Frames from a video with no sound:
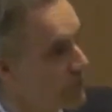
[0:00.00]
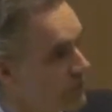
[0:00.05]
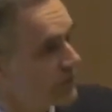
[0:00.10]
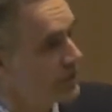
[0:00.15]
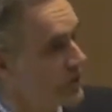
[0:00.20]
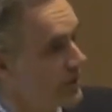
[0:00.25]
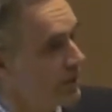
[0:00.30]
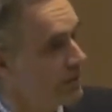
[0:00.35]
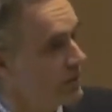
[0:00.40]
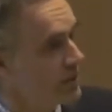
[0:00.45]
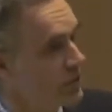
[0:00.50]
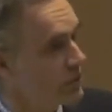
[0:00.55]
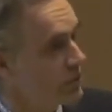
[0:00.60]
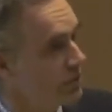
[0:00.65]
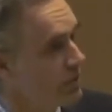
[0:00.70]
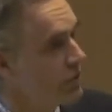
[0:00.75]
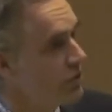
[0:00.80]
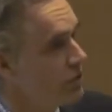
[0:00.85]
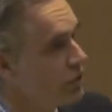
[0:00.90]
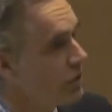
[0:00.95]
the same
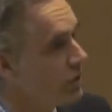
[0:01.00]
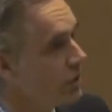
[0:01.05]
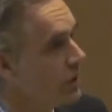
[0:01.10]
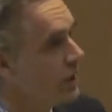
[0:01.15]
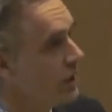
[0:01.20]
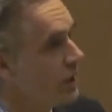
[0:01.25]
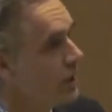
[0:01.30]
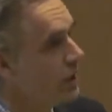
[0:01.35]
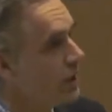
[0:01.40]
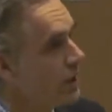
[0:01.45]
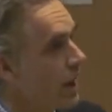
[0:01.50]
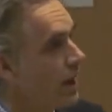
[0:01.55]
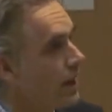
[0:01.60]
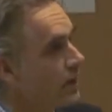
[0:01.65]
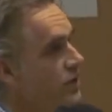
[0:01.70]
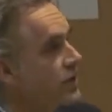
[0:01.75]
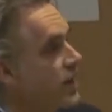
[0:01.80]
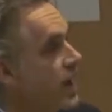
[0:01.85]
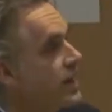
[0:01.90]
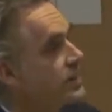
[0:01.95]
distribution.
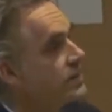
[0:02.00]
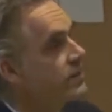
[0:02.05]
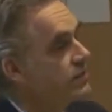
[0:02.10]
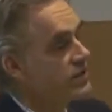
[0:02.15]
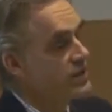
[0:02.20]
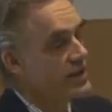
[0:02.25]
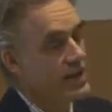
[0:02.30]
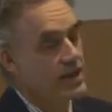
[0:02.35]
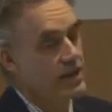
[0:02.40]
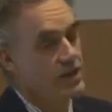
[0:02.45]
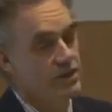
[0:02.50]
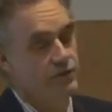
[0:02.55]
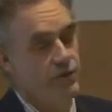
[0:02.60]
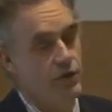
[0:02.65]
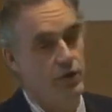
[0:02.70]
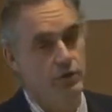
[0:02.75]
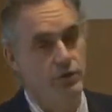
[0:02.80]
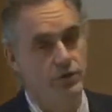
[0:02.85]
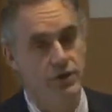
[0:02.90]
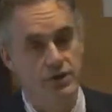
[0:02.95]
Size of cities
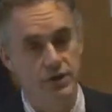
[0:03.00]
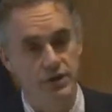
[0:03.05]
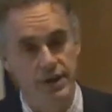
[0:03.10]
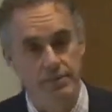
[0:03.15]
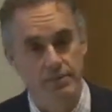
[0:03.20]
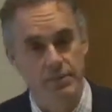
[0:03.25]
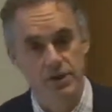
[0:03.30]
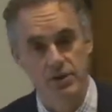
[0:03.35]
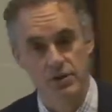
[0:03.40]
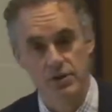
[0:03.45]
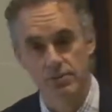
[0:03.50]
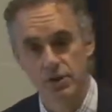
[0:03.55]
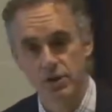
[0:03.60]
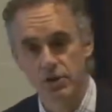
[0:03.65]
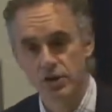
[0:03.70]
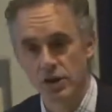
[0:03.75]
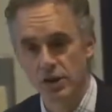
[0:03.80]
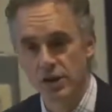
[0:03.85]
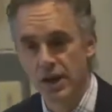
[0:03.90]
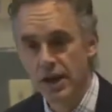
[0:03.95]
follows the same
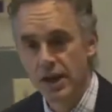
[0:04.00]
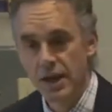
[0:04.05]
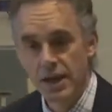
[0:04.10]
distribution.